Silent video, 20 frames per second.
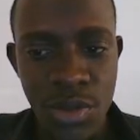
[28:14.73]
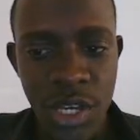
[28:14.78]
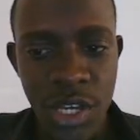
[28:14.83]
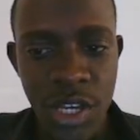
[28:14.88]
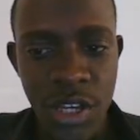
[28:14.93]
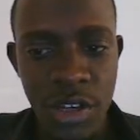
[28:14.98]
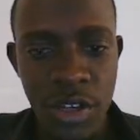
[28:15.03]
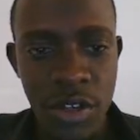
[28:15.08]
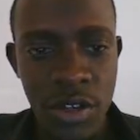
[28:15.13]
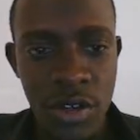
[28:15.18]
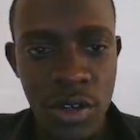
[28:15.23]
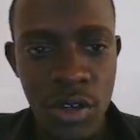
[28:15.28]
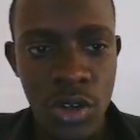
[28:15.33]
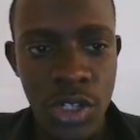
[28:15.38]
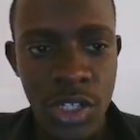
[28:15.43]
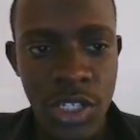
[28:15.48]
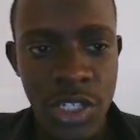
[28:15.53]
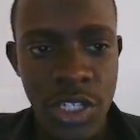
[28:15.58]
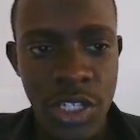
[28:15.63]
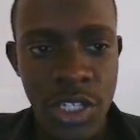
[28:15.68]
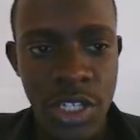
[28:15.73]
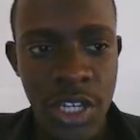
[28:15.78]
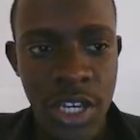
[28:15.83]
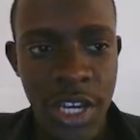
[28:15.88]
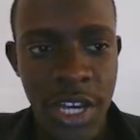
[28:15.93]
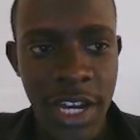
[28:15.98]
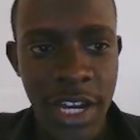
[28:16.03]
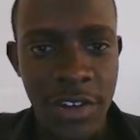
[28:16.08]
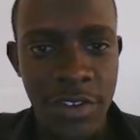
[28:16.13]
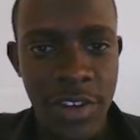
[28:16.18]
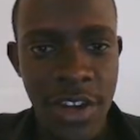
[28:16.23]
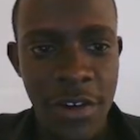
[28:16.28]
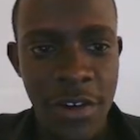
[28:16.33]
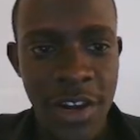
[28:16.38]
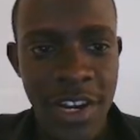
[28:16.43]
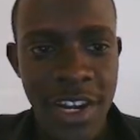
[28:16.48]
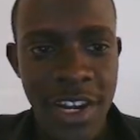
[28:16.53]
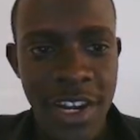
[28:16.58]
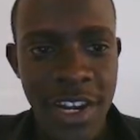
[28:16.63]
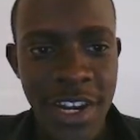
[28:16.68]
being logged and we are
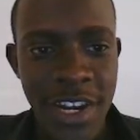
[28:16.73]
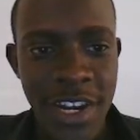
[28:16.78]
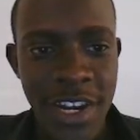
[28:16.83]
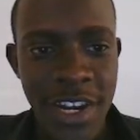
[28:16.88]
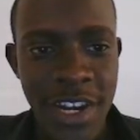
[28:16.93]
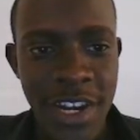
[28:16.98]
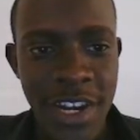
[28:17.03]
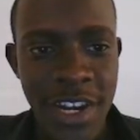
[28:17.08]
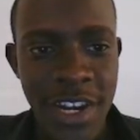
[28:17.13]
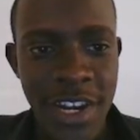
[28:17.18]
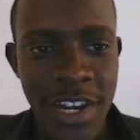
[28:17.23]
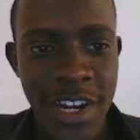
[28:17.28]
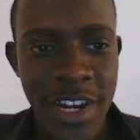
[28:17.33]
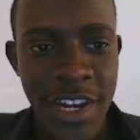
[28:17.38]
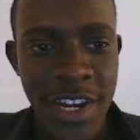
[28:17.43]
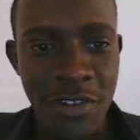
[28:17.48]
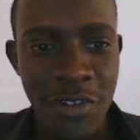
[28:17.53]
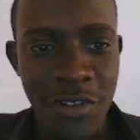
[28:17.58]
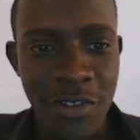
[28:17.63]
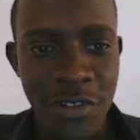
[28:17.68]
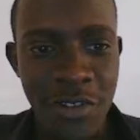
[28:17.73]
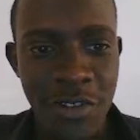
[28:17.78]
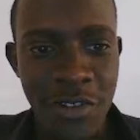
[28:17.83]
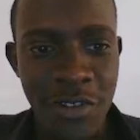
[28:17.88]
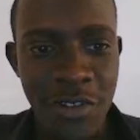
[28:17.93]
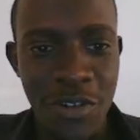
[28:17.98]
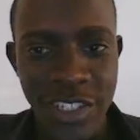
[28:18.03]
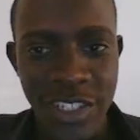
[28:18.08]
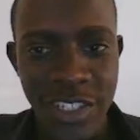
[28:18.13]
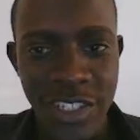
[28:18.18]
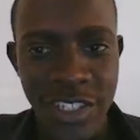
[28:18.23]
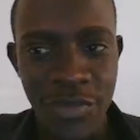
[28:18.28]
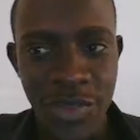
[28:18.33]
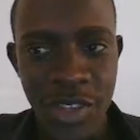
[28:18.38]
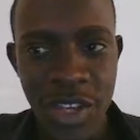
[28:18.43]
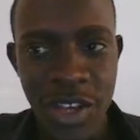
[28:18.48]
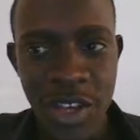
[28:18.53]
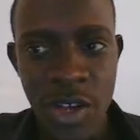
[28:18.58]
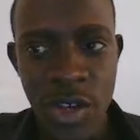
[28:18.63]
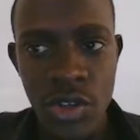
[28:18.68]
redirected to our home page.
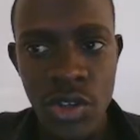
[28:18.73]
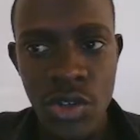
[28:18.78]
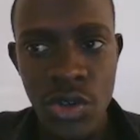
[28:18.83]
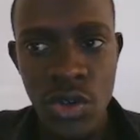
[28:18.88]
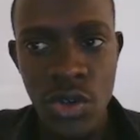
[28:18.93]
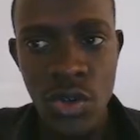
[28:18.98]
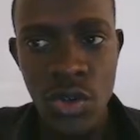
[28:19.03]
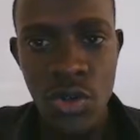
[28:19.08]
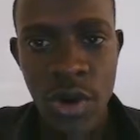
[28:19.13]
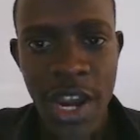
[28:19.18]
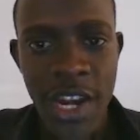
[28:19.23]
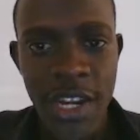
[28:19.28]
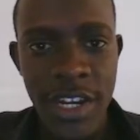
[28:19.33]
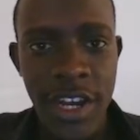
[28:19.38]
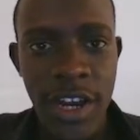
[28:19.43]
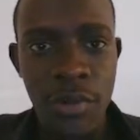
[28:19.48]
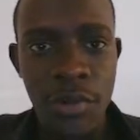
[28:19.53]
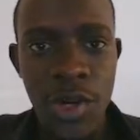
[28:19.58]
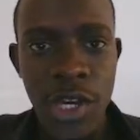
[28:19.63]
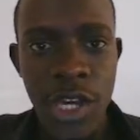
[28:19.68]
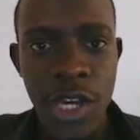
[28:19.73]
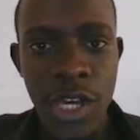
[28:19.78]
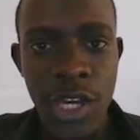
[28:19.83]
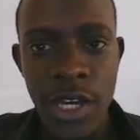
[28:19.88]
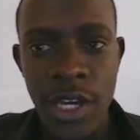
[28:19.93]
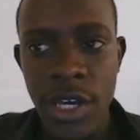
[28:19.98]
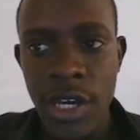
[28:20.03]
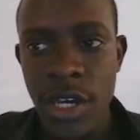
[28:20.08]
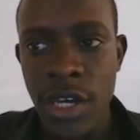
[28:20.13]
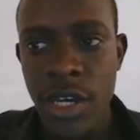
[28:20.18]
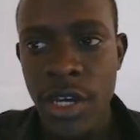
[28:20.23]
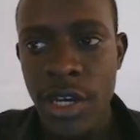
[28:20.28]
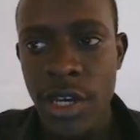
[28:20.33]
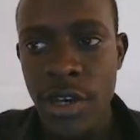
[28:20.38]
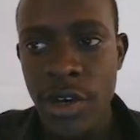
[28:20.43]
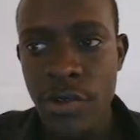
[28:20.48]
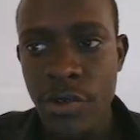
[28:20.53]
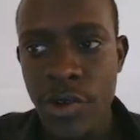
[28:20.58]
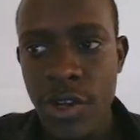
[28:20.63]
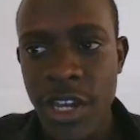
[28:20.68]
So right now we
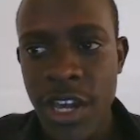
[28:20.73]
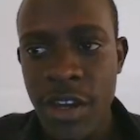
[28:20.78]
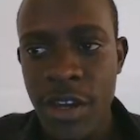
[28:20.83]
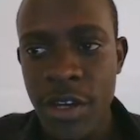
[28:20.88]
when